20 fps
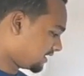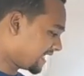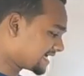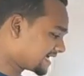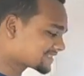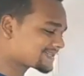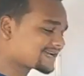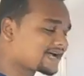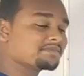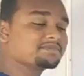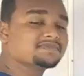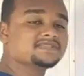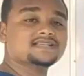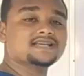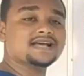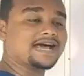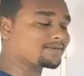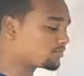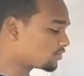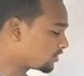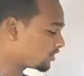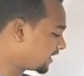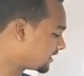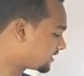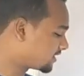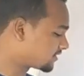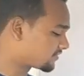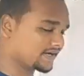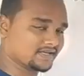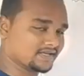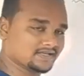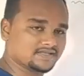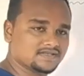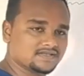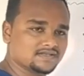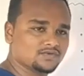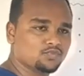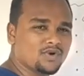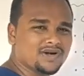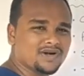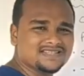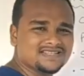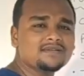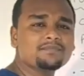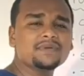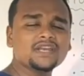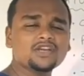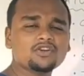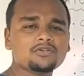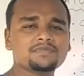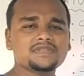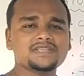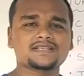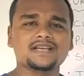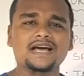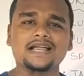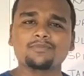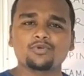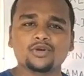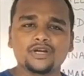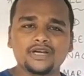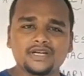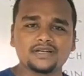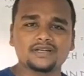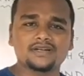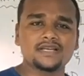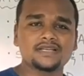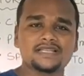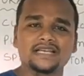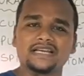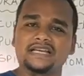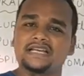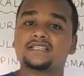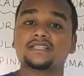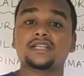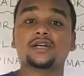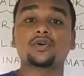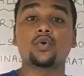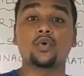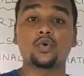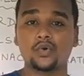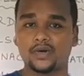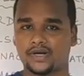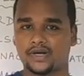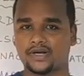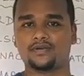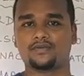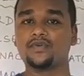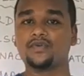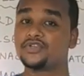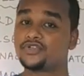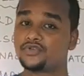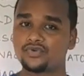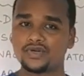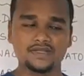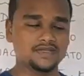Next comes carbonated drinks. What is the meaning of this carbonated drinks? It is a cold drink which you